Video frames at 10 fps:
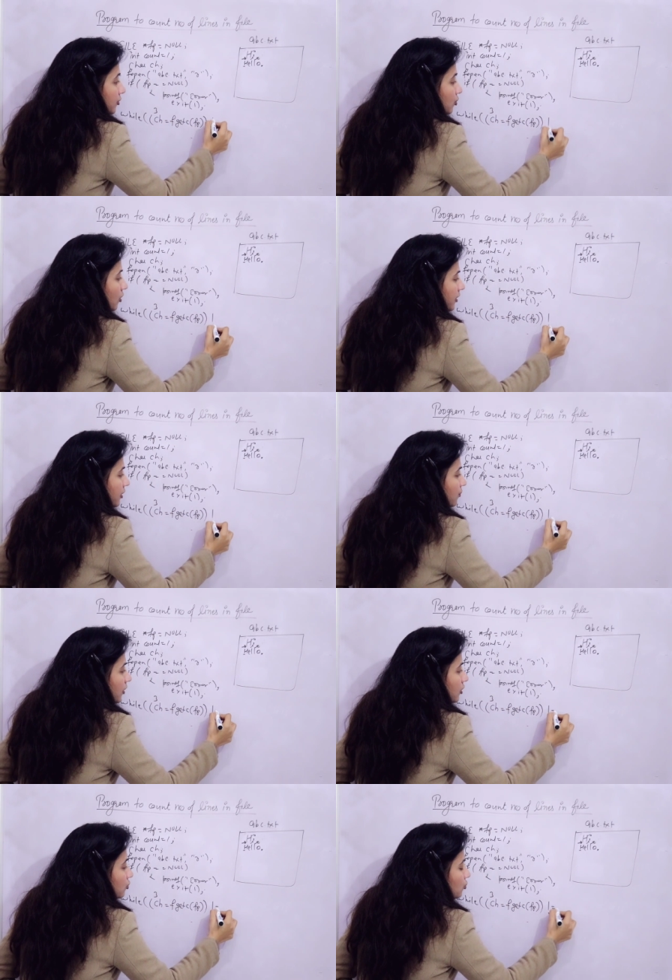Not
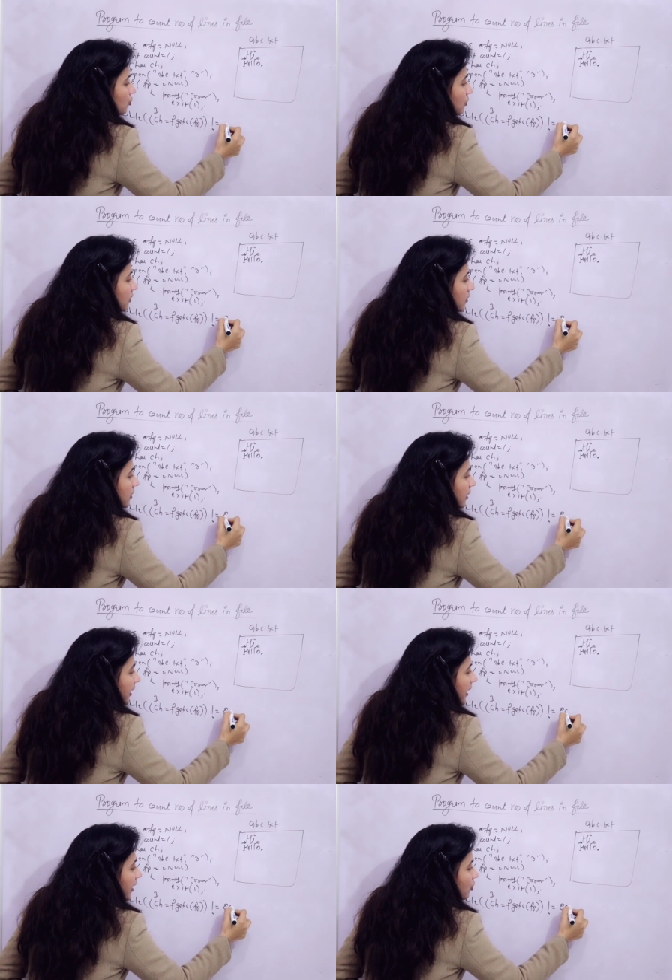equal to
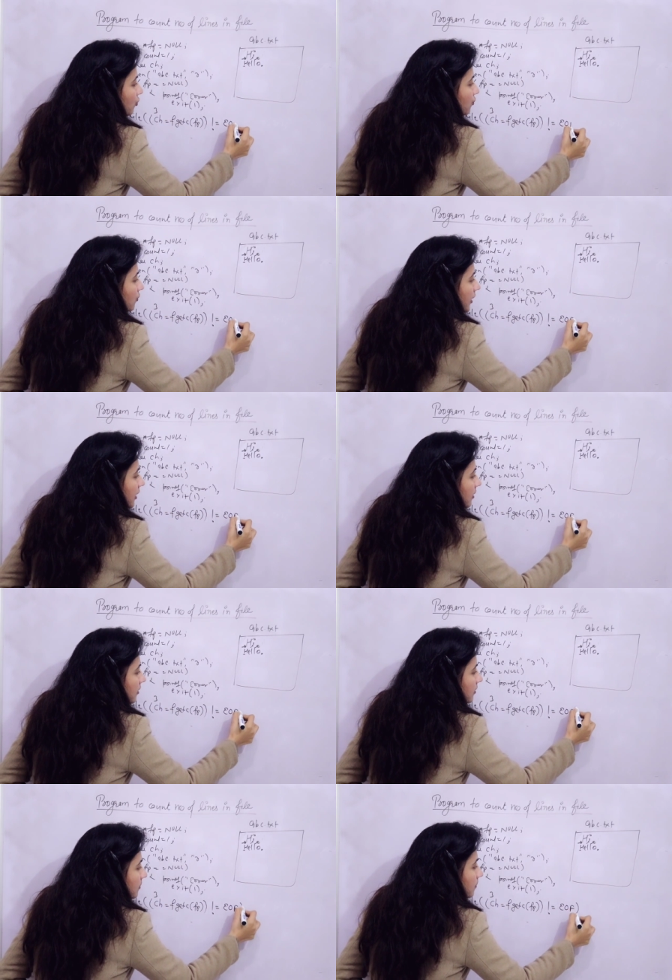end of file.
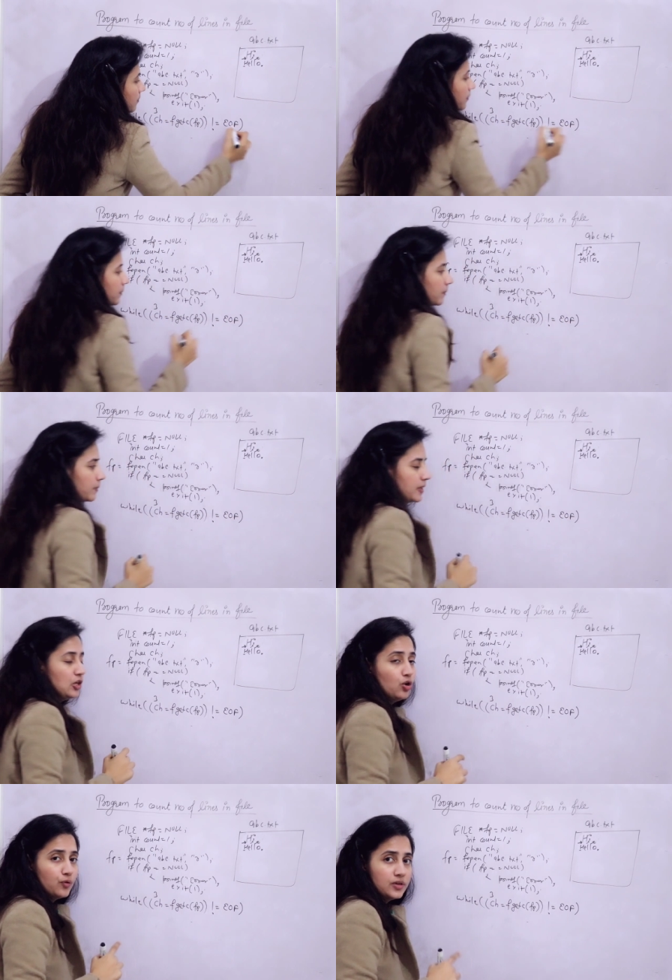
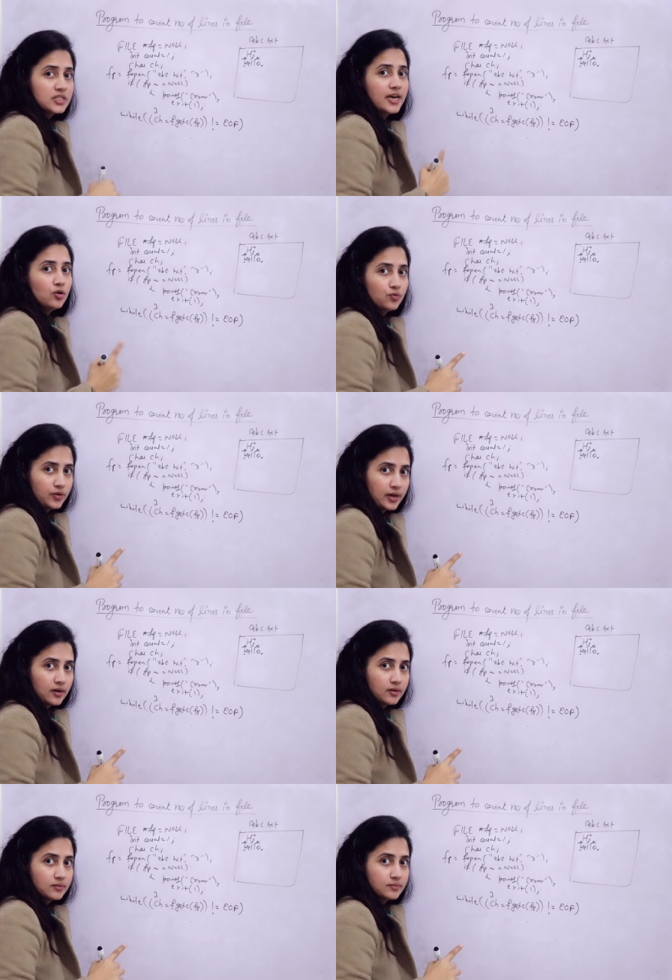UF is end of file.
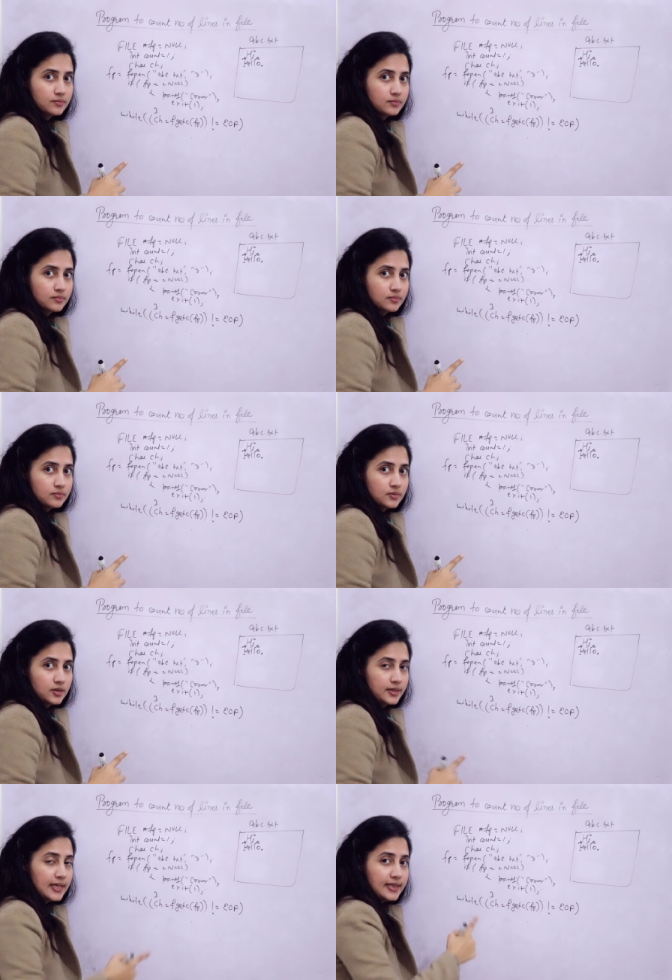
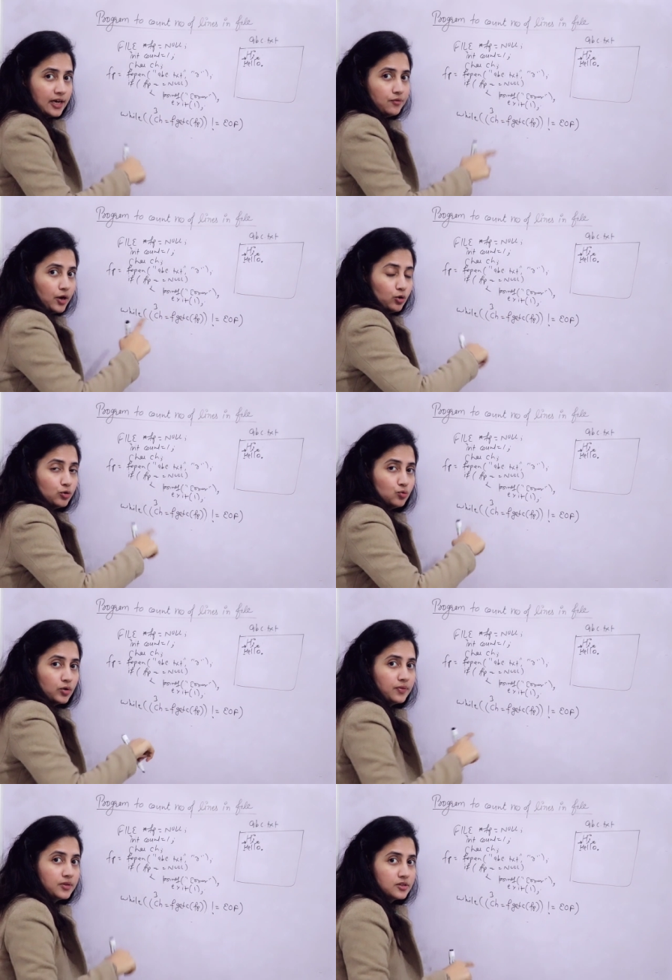Till then we are going to
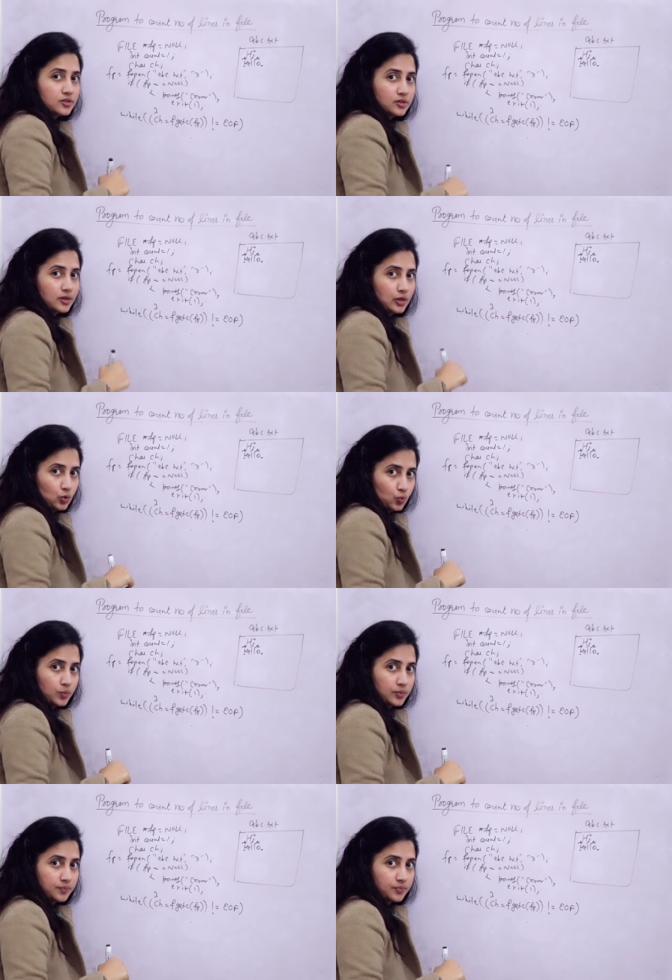run this
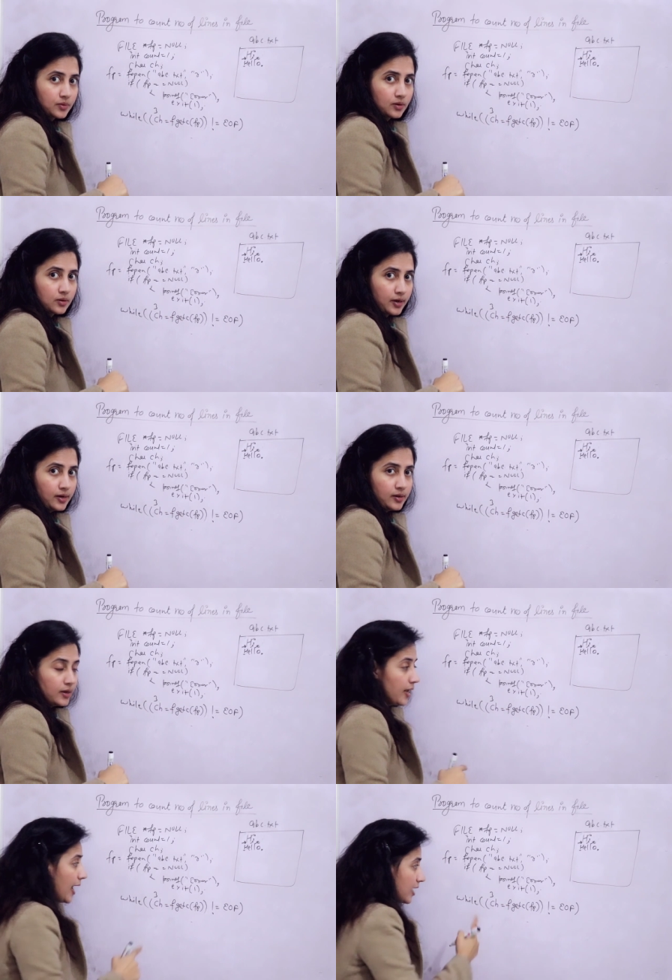loop, right?
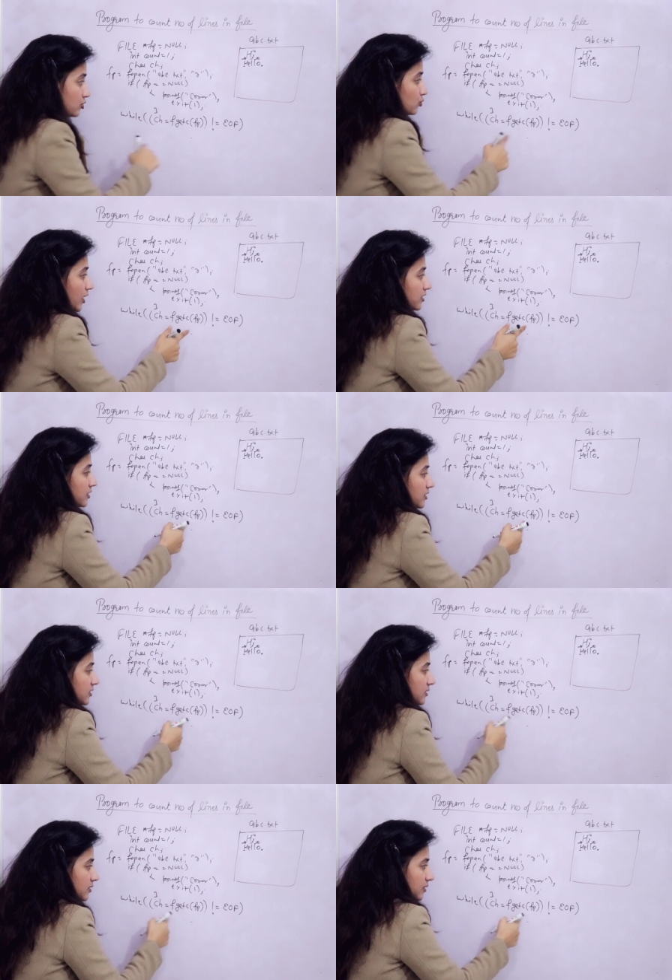As soon as
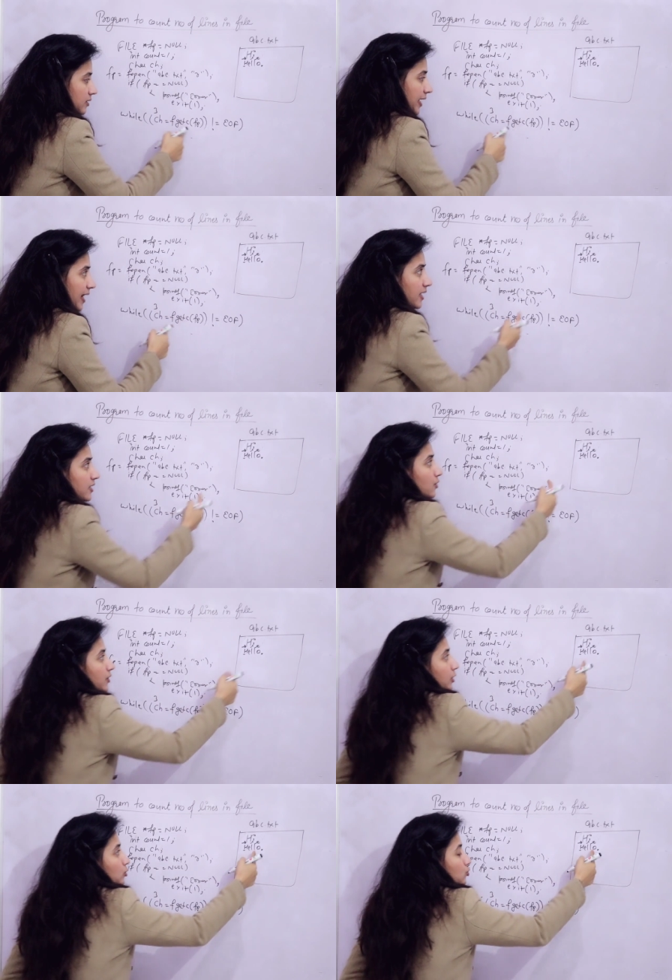this character
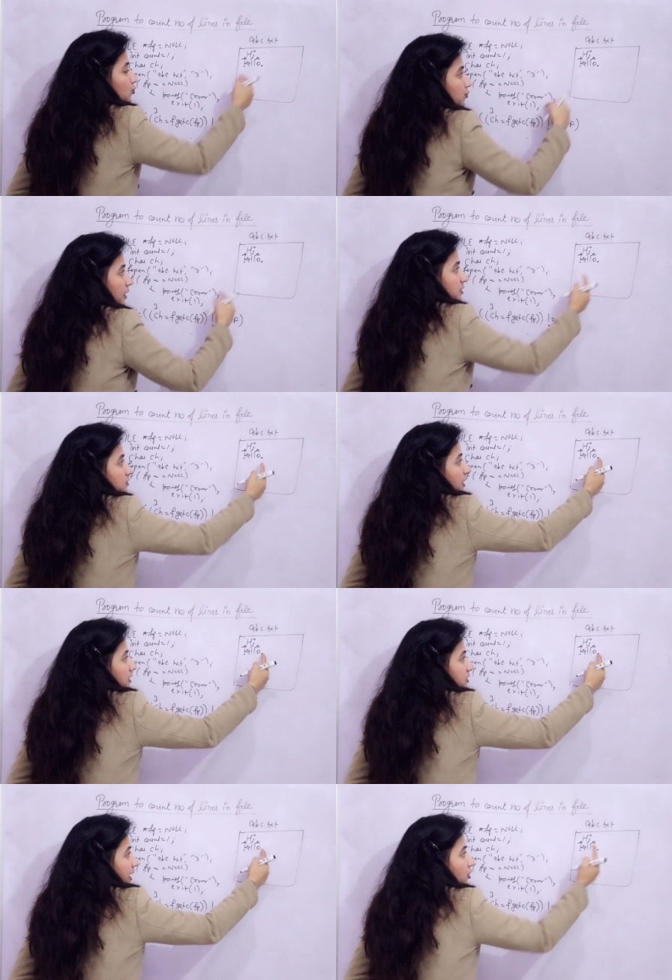we are going to fetch,
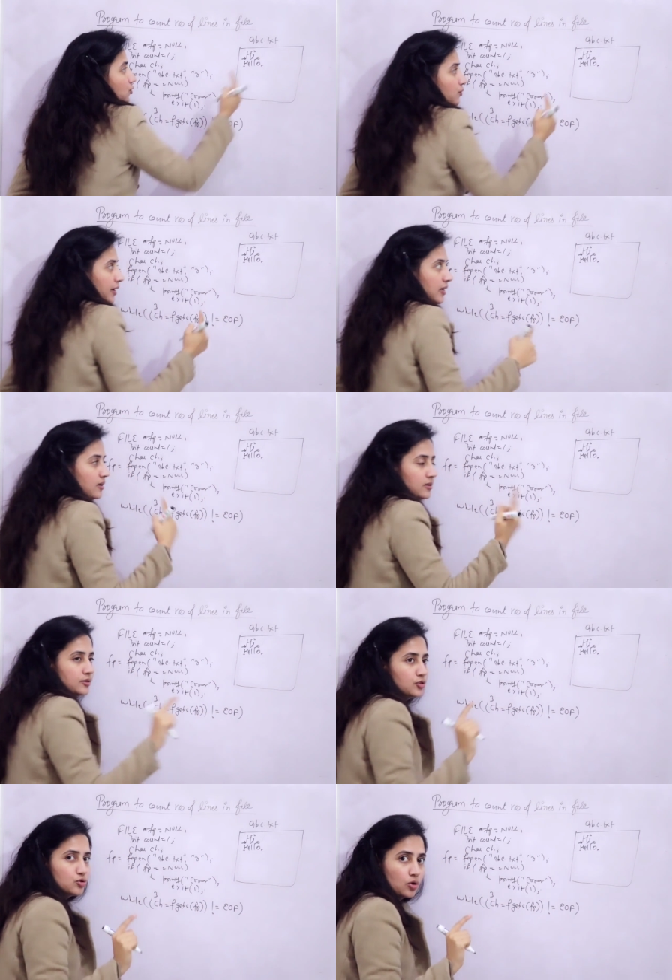that is end of file,
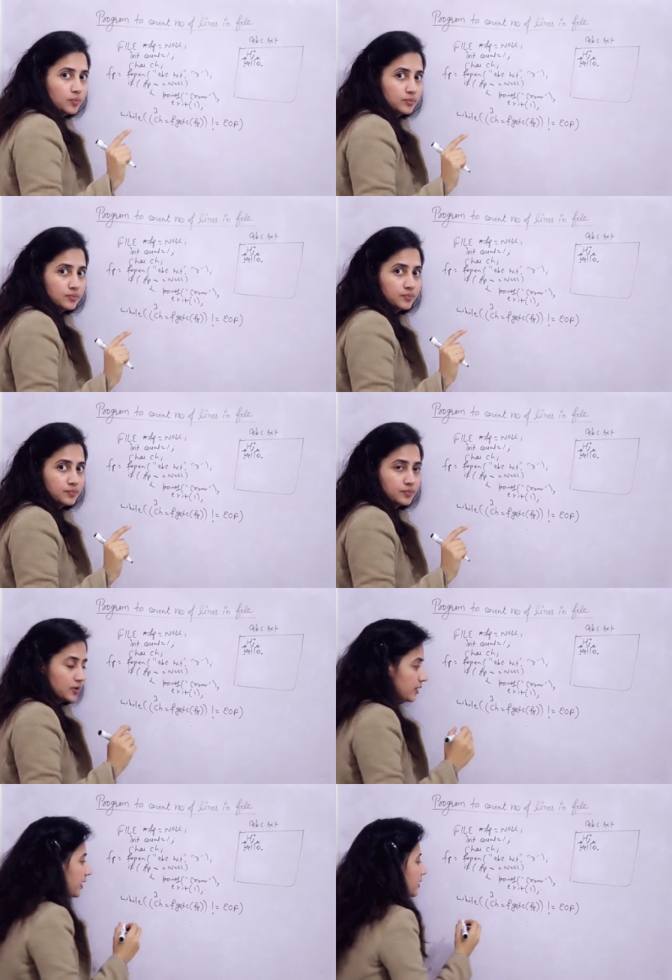stop,
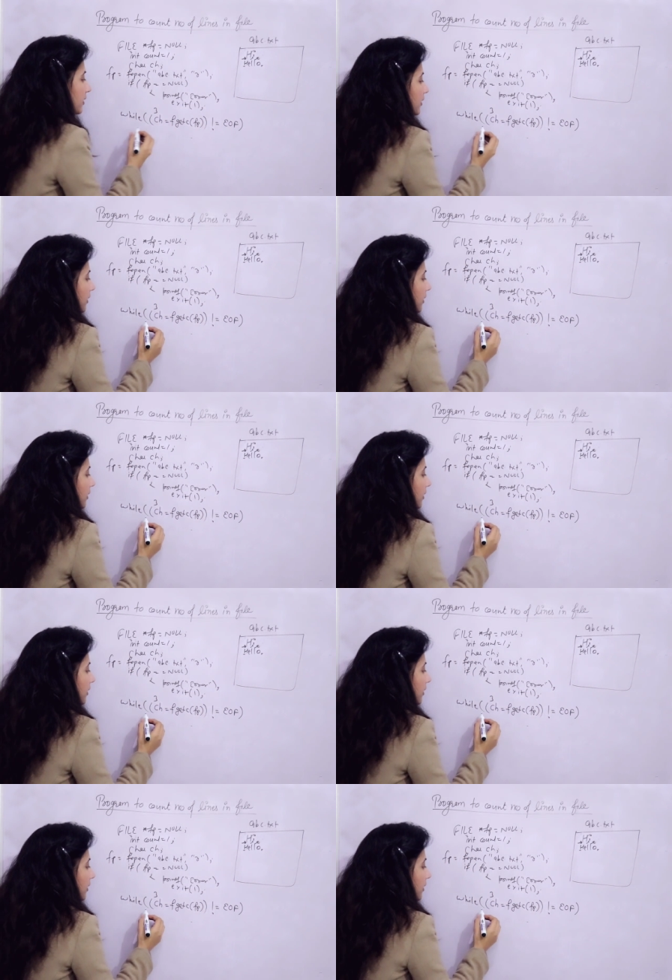right?